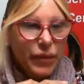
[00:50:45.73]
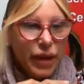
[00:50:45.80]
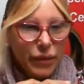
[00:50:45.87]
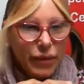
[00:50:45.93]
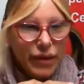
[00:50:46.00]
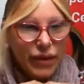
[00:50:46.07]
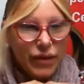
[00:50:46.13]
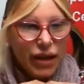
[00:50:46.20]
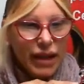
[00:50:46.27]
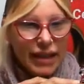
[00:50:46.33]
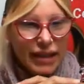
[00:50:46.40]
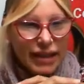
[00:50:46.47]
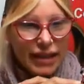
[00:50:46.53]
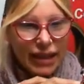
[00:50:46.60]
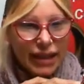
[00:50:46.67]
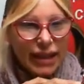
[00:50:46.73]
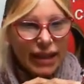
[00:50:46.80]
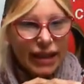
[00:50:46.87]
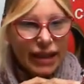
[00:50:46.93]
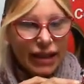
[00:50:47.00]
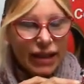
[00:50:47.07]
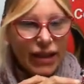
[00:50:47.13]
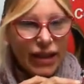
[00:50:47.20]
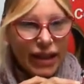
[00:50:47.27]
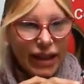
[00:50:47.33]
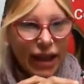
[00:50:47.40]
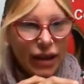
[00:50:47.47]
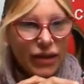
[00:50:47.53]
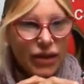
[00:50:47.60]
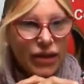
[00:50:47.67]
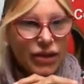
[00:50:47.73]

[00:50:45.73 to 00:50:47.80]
Maybe the writing, yeah. Okay.